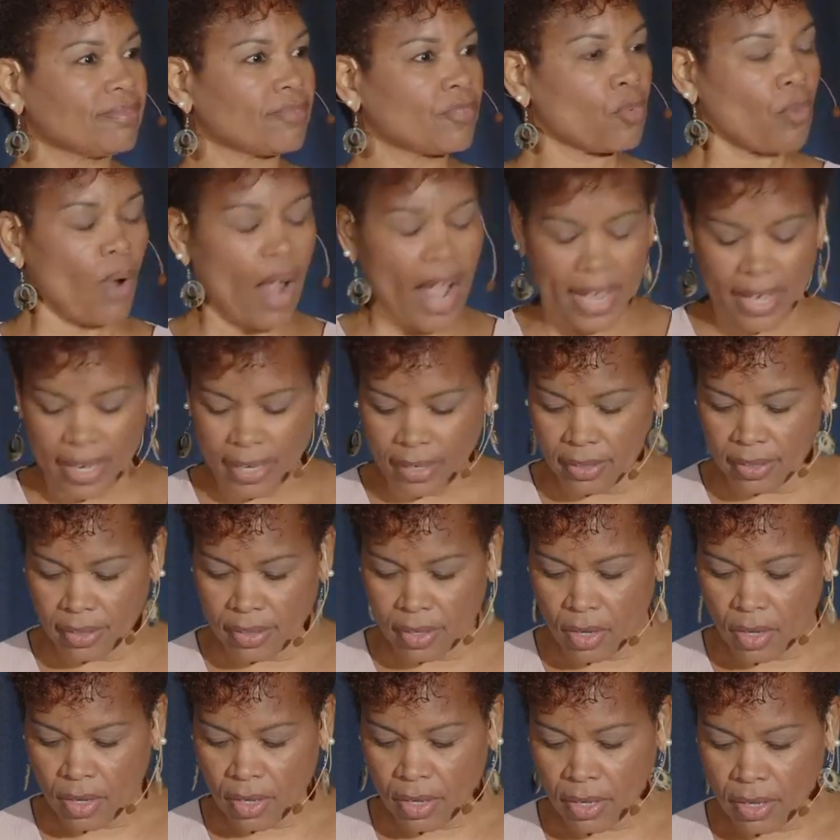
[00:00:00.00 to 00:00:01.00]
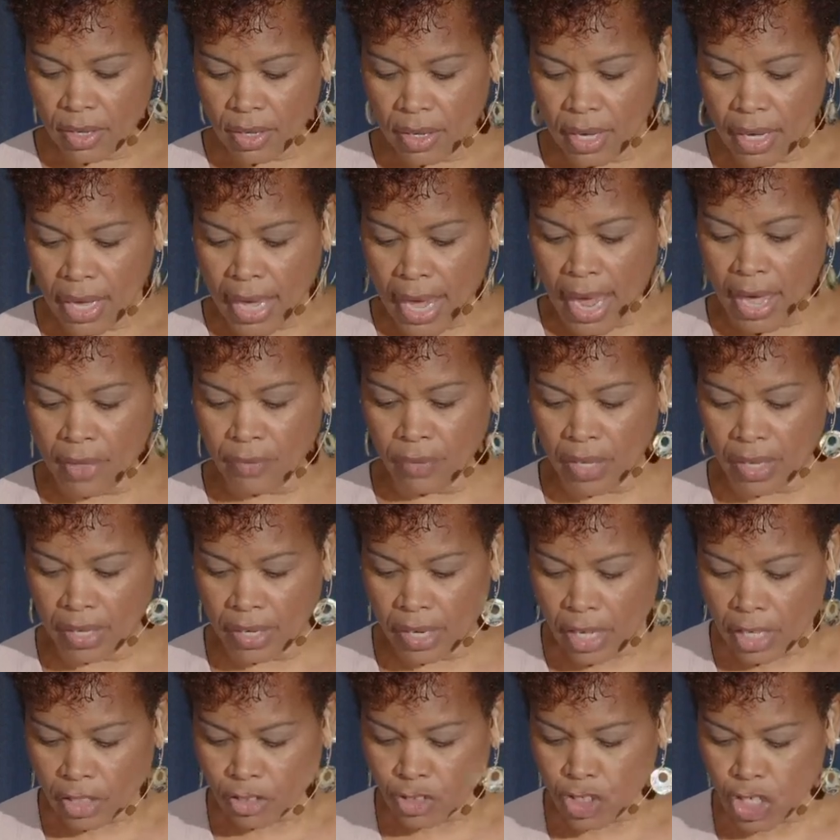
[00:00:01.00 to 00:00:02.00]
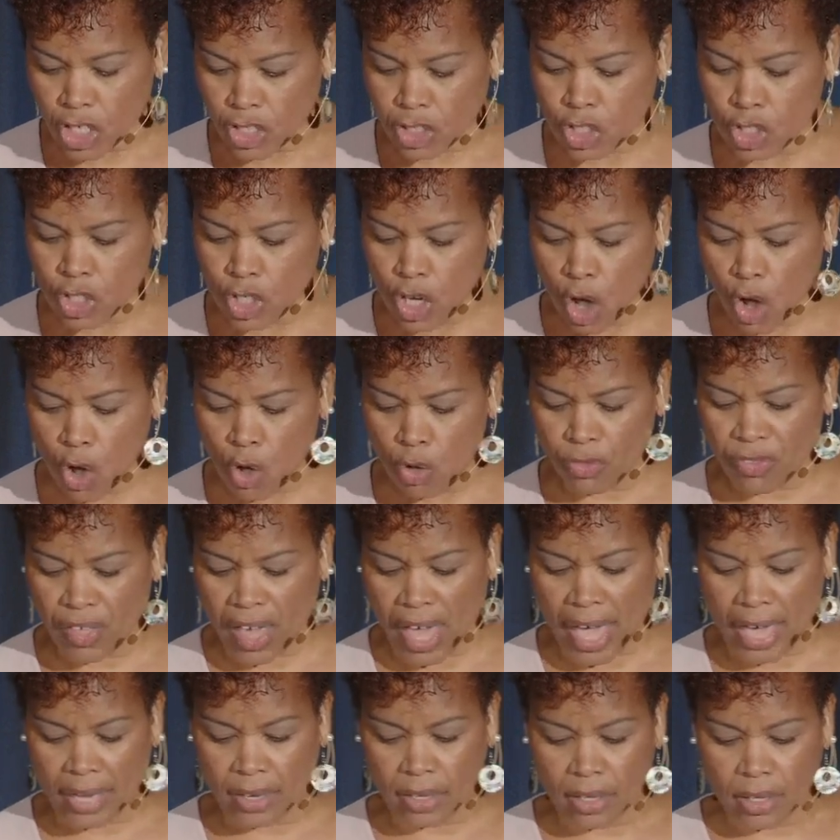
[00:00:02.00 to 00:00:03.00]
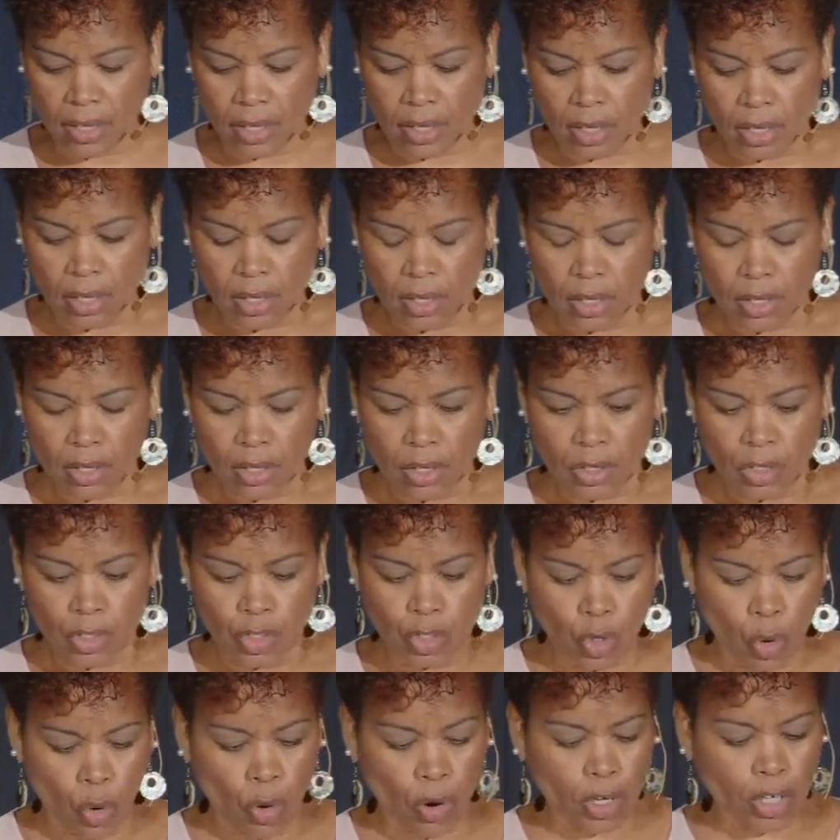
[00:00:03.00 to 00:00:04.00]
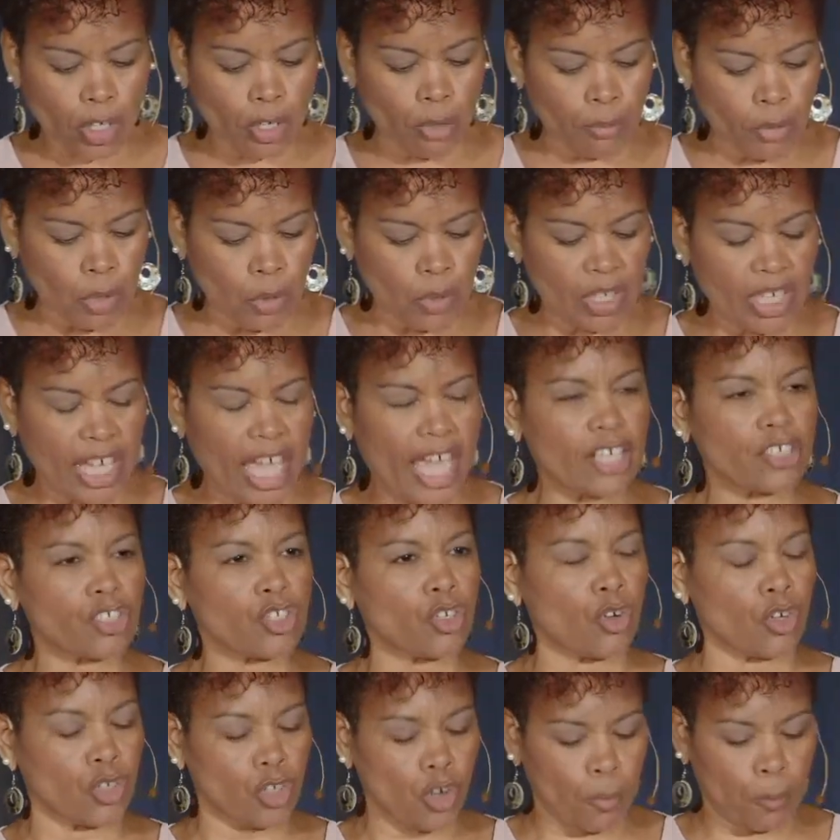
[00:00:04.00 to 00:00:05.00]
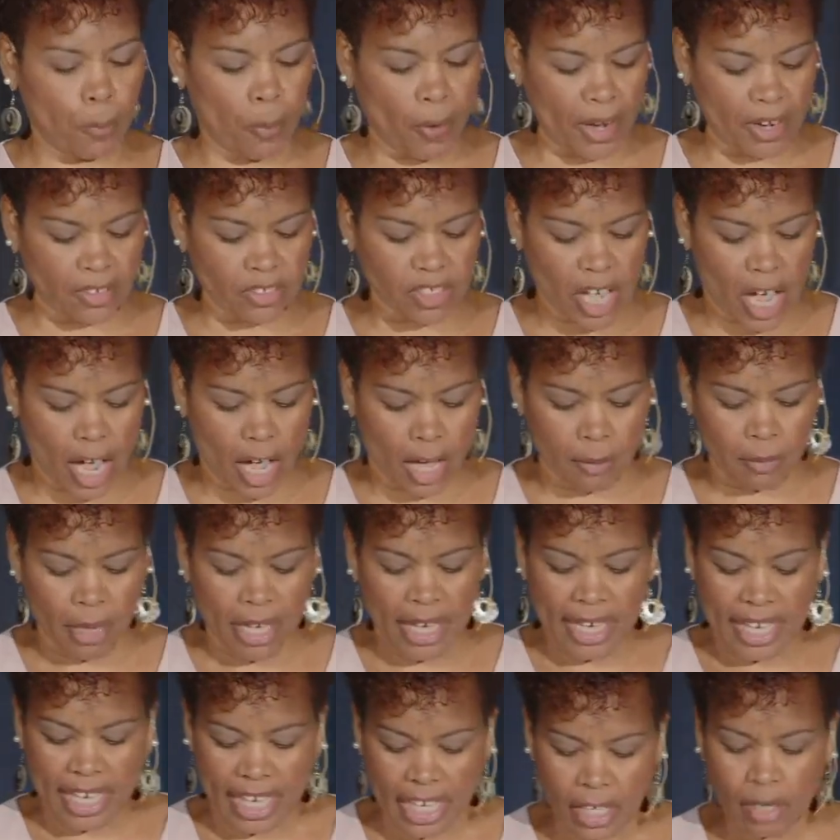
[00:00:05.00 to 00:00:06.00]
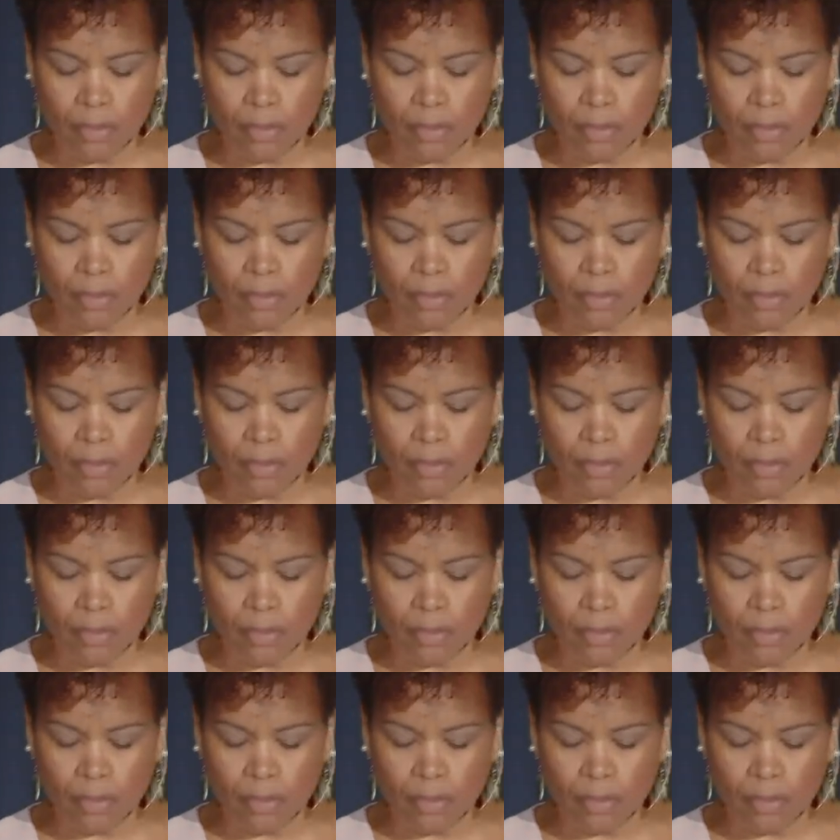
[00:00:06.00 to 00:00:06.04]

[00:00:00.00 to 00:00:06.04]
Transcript: Right? And then just know that your communication or your prayer time, it